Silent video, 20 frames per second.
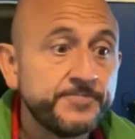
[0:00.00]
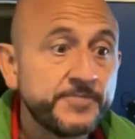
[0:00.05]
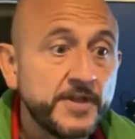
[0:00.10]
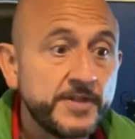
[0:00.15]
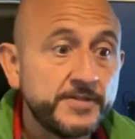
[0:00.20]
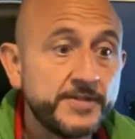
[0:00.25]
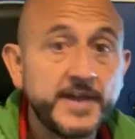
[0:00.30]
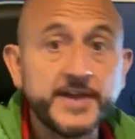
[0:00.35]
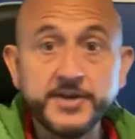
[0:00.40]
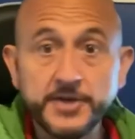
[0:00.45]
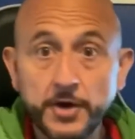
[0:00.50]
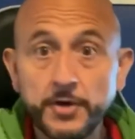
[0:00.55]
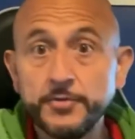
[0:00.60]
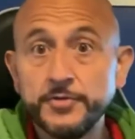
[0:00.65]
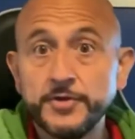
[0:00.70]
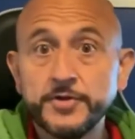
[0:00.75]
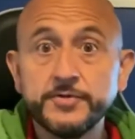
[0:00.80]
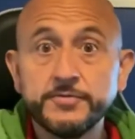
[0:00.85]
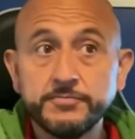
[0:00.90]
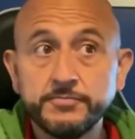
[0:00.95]
they know
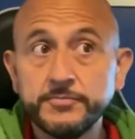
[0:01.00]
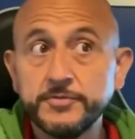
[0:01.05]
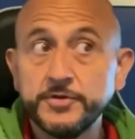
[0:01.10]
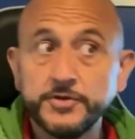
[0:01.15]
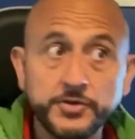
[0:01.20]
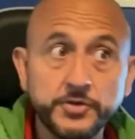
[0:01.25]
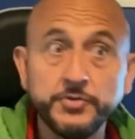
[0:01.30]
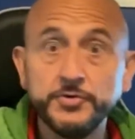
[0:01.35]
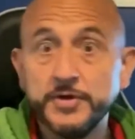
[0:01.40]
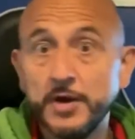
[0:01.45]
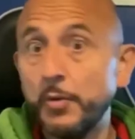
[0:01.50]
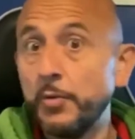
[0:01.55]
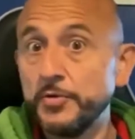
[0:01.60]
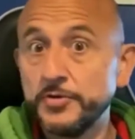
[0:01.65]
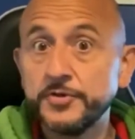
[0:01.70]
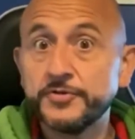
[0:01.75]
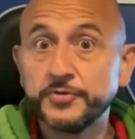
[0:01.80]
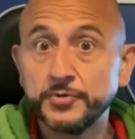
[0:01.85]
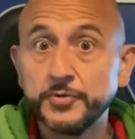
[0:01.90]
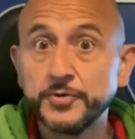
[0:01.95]
that you know what you're
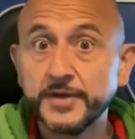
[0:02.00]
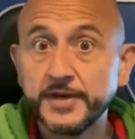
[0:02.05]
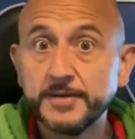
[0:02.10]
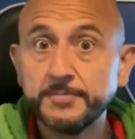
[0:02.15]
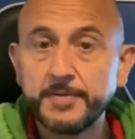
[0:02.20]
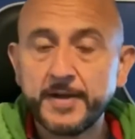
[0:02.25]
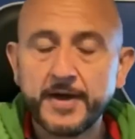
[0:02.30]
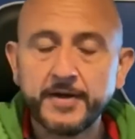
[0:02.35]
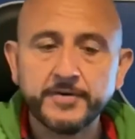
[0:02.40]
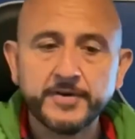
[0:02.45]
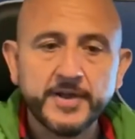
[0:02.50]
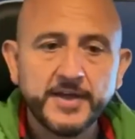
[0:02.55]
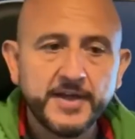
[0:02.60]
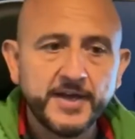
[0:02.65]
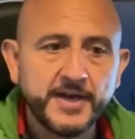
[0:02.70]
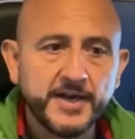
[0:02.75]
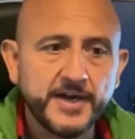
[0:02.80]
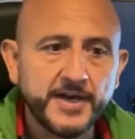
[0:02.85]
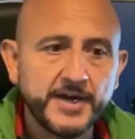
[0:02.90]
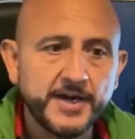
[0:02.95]
talking about,
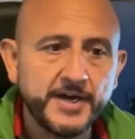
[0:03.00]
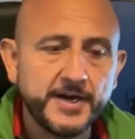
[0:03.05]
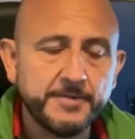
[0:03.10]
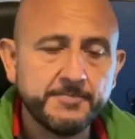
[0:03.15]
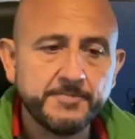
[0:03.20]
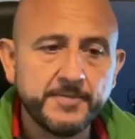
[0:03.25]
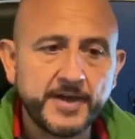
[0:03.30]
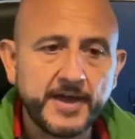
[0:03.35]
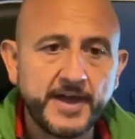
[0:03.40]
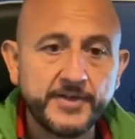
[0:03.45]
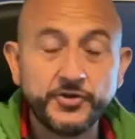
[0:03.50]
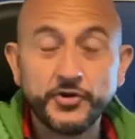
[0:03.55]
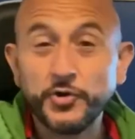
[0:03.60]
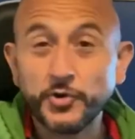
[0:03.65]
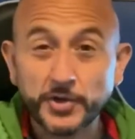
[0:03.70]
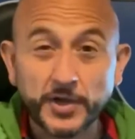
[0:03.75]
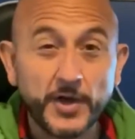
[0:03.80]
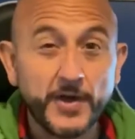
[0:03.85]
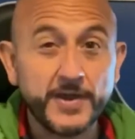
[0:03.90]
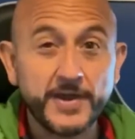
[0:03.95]
and you're not
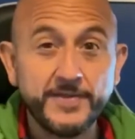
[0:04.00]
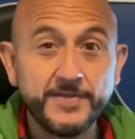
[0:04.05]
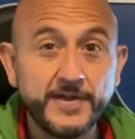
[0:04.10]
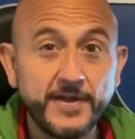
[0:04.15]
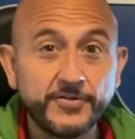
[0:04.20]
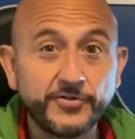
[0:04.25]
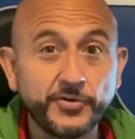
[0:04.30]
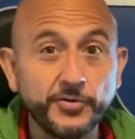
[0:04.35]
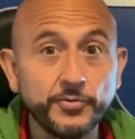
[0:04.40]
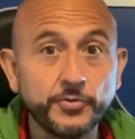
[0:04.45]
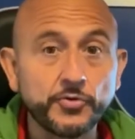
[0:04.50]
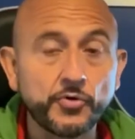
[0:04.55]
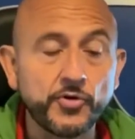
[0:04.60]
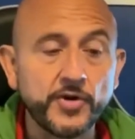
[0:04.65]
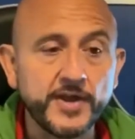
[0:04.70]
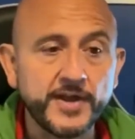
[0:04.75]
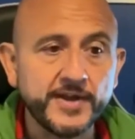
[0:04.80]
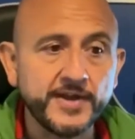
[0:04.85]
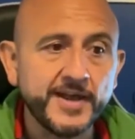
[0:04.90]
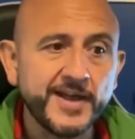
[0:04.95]
going in there too
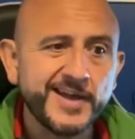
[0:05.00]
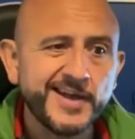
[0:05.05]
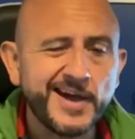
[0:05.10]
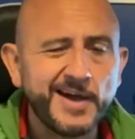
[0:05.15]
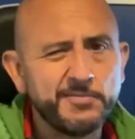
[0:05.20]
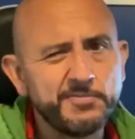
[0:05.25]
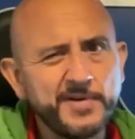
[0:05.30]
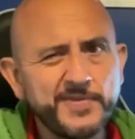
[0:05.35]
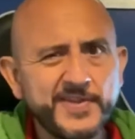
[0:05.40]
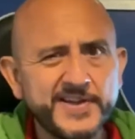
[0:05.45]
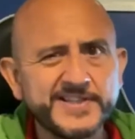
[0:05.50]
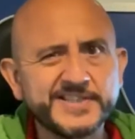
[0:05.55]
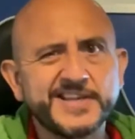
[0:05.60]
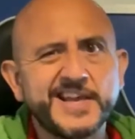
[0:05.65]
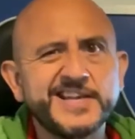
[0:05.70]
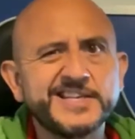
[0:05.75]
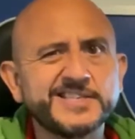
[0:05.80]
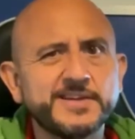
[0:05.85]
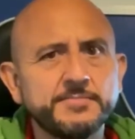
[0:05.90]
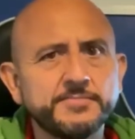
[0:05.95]
green. And when they say
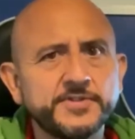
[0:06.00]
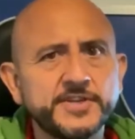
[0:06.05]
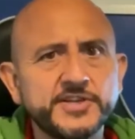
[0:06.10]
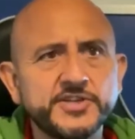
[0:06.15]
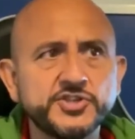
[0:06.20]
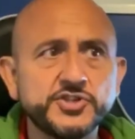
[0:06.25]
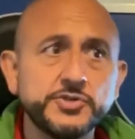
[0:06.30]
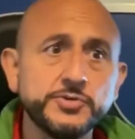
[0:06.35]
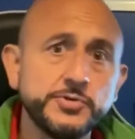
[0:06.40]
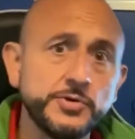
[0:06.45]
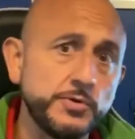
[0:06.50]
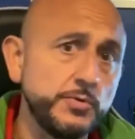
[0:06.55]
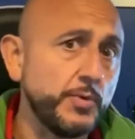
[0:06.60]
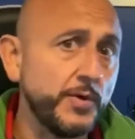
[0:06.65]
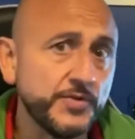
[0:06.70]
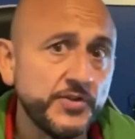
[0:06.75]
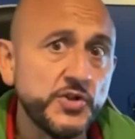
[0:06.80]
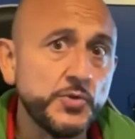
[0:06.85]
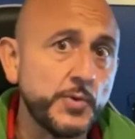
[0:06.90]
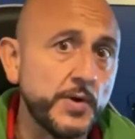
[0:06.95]
something to you,
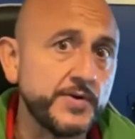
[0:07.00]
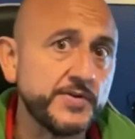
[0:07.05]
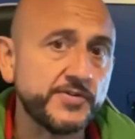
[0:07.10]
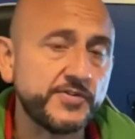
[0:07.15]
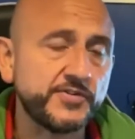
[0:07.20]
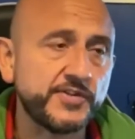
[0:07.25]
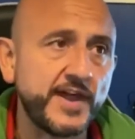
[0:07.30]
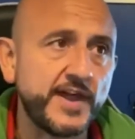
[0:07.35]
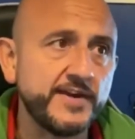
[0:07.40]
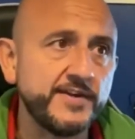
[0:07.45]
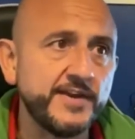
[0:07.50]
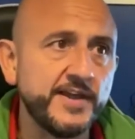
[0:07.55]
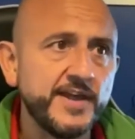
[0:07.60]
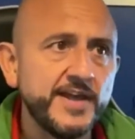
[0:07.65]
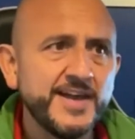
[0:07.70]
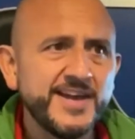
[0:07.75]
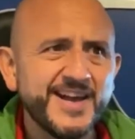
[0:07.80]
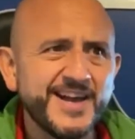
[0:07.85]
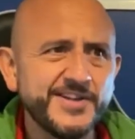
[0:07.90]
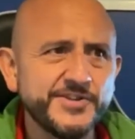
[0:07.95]
one, you understand it,
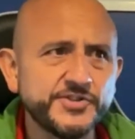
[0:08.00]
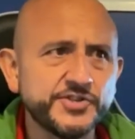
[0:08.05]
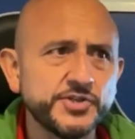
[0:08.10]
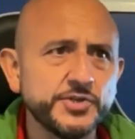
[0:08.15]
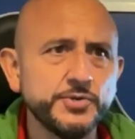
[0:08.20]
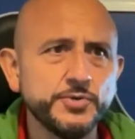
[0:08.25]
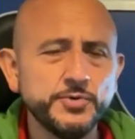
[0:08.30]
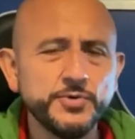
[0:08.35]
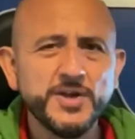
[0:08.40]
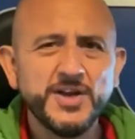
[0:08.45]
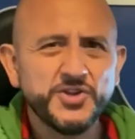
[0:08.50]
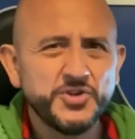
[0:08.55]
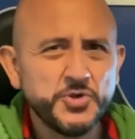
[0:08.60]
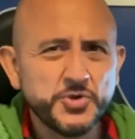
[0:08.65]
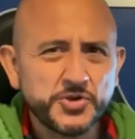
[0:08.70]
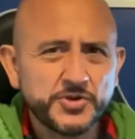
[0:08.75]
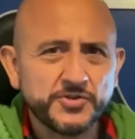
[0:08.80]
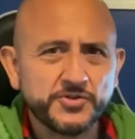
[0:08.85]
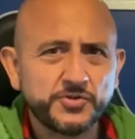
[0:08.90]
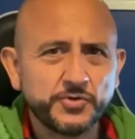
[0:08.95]
and two, you
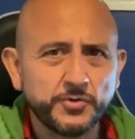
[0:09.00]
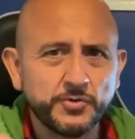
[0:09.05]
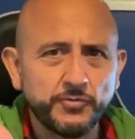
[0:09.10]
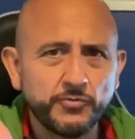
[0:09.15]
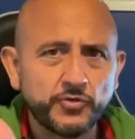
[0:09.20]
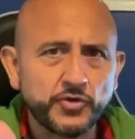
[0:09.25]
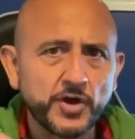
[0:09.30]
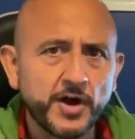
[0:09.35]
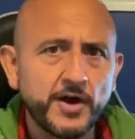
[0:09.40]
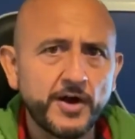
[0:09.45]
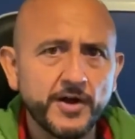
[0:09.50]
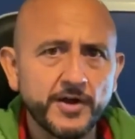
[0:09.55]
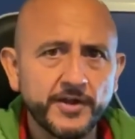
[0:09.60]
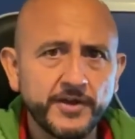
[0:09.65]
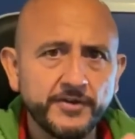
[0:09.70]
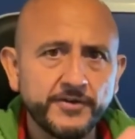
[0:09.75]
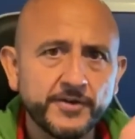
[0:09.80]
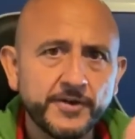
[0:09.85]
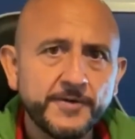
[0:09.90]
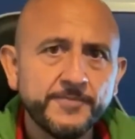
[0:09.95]
can sort of
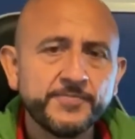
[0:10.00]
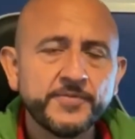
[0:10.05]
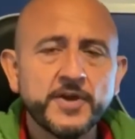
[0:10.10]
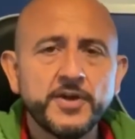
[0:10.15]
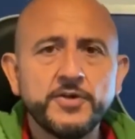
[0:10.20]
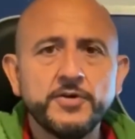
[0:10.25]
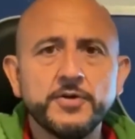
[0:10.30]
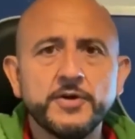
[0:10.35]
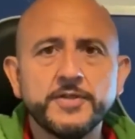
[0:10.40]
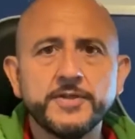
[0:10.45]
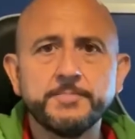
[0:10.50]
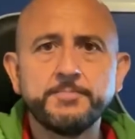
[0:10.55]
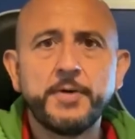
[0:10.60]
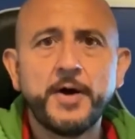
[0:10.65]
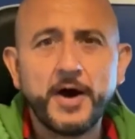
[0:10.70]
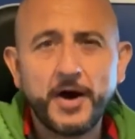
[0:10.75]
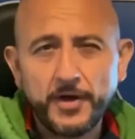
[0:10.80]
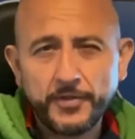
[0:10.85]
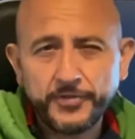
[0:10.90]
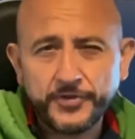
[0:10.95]
guide the
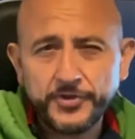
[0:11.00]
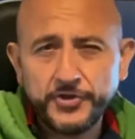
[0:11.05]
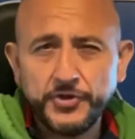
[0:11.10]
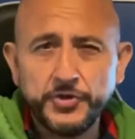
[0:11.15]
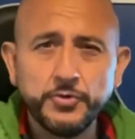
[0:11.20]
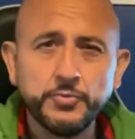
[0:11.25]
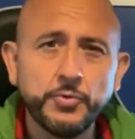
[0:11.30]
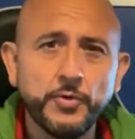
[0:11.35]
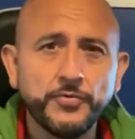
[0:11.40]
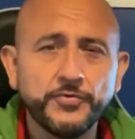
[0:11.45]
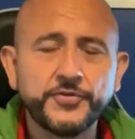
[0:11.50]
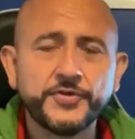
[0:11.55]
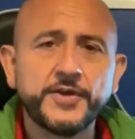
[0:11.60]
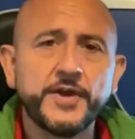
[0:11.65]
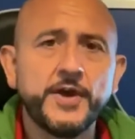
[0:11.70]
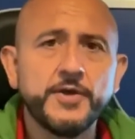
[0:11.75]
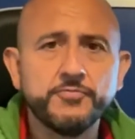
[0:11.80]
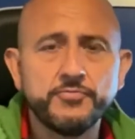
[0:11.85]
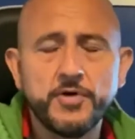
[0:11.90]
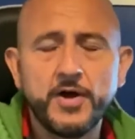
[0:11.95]
path that you want to
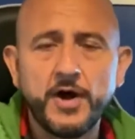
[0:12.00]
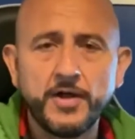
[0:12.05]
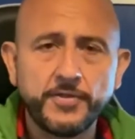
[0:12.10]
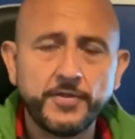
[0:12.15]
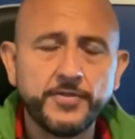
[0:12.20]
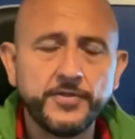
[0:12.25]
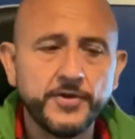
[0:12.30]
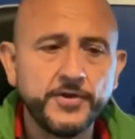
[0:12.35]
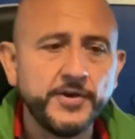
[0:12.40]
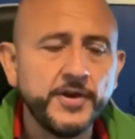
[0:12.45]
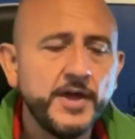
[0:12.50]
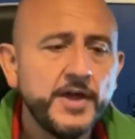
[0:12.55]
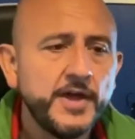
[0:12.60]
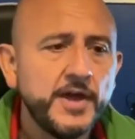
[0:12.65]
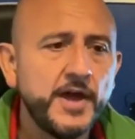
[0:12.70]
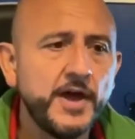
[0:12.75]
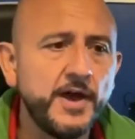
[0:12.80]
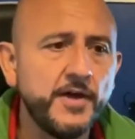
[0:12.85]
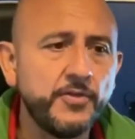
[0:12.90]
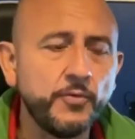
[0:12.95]
go, rather than
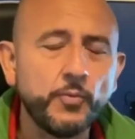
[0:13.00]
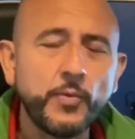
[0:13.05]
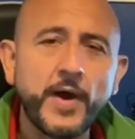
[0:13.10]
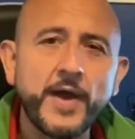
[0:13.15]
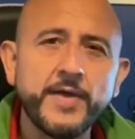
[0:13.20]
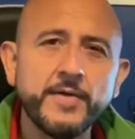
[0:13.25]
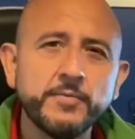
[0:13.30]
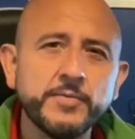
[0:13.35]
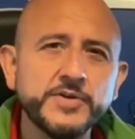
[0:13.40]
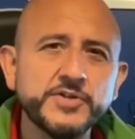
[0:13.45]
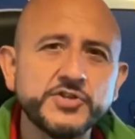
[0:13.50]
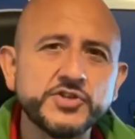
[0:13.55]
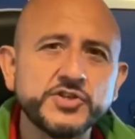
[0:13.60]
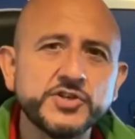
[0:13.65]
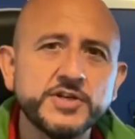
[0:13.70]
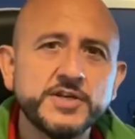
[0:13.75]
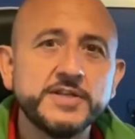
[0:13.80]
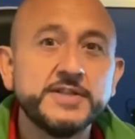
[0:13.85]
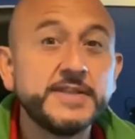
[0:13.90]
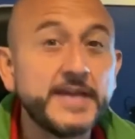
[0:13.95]
the way in which
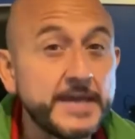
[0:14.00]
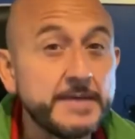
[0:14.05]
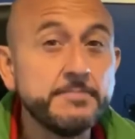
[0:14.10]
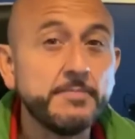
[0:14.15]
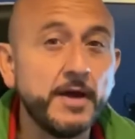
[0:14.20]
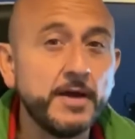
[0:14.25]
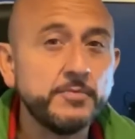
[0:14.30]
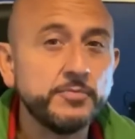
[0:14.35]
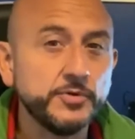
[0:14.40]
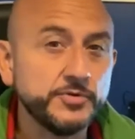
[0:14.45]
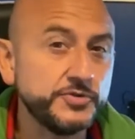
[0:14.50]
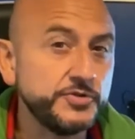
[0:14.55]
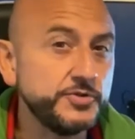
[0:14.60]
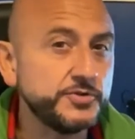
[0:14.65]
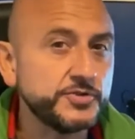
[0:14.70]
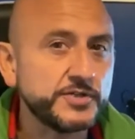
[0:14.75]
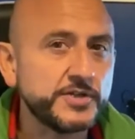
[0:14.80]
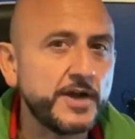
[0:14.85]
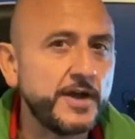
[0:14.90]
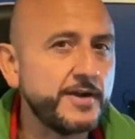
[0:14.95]
they might want you
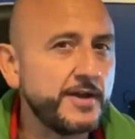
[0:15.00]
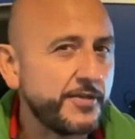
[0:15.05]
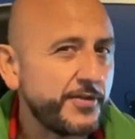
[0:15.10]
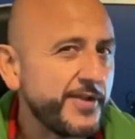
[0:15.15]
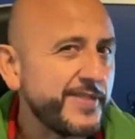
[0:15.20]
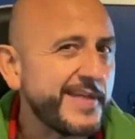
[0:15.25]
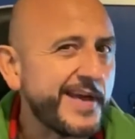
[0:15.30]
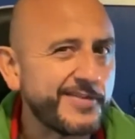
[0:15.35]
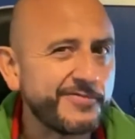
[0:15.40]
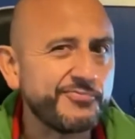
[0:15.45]
to go. And I think that's